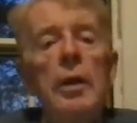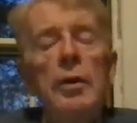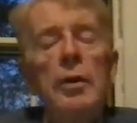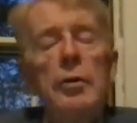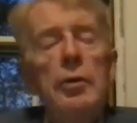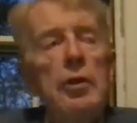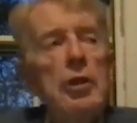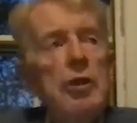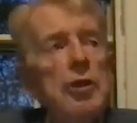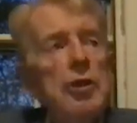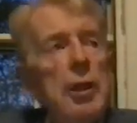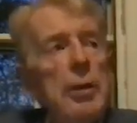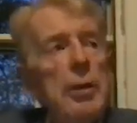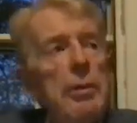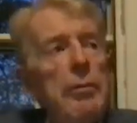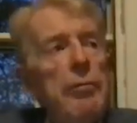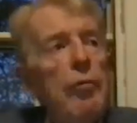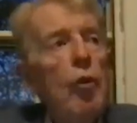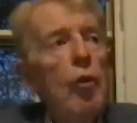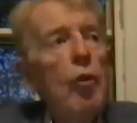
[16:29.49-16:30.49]
So as I said
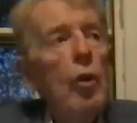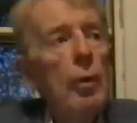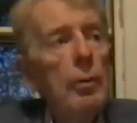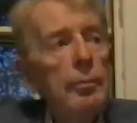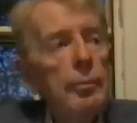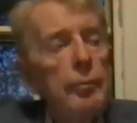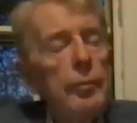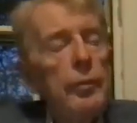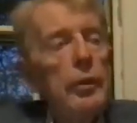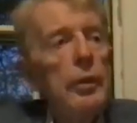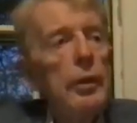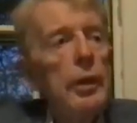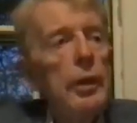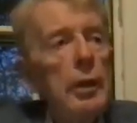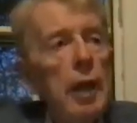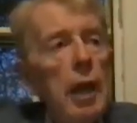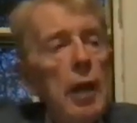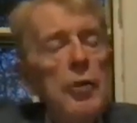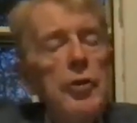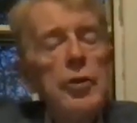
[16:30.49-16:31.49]
before, the
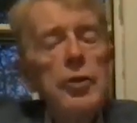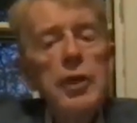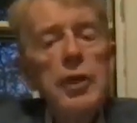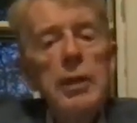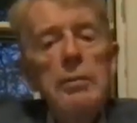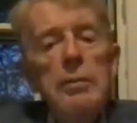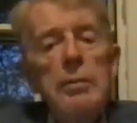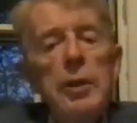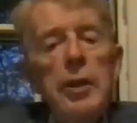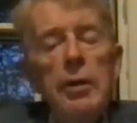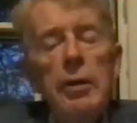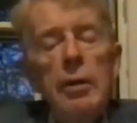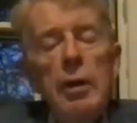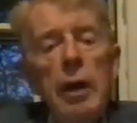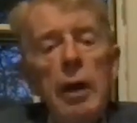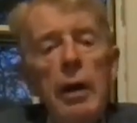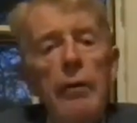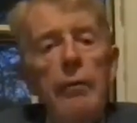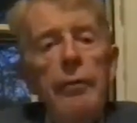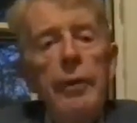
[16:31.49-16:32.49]
largest emitter
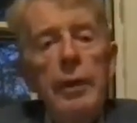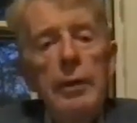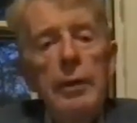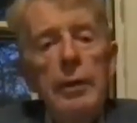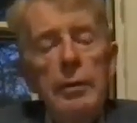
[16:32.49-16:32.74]
of